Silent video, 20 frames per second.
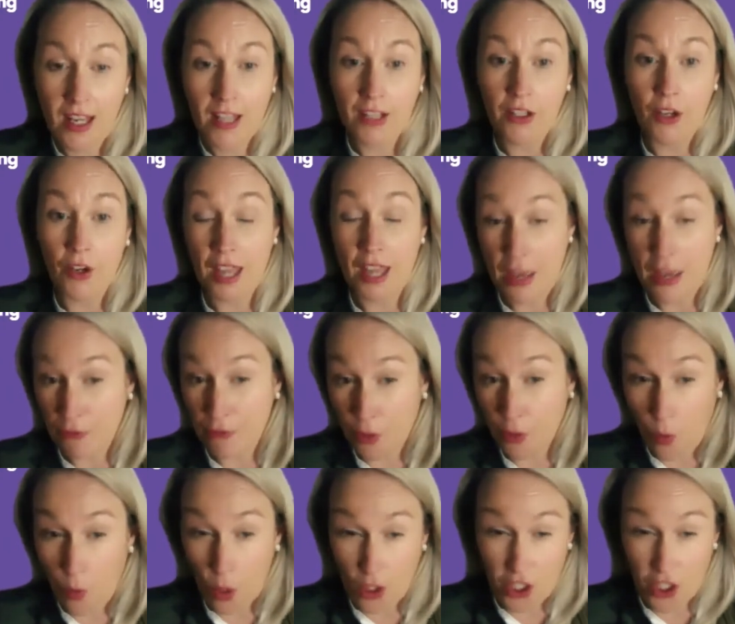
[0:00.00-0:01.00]
Now, if
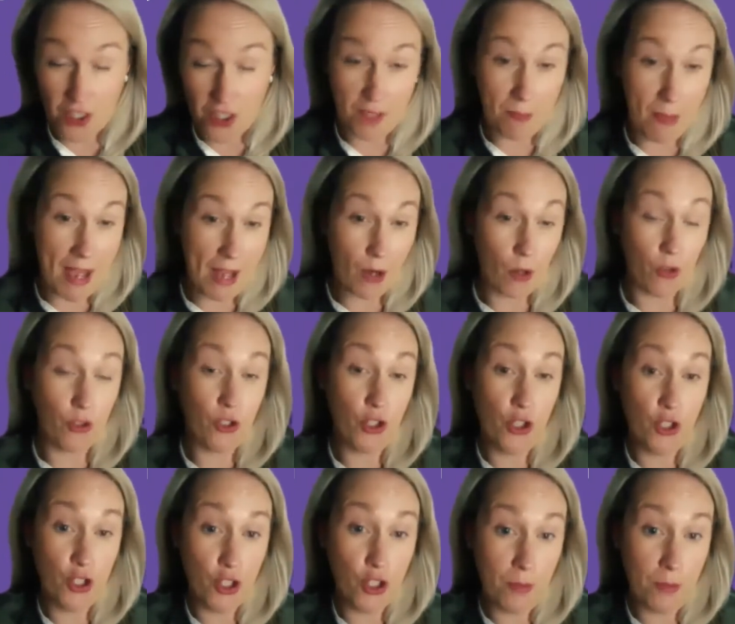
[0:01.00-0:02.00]
you're watching this back on
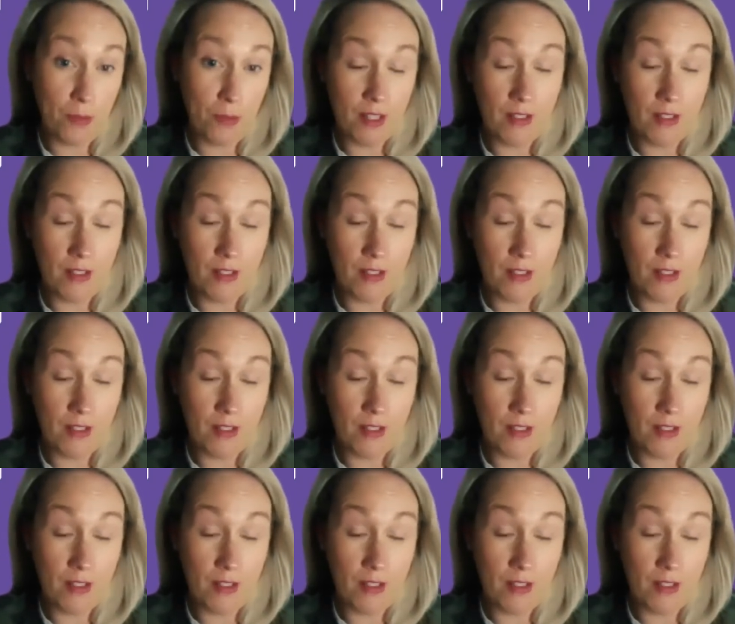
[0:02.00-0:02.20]
YouTube,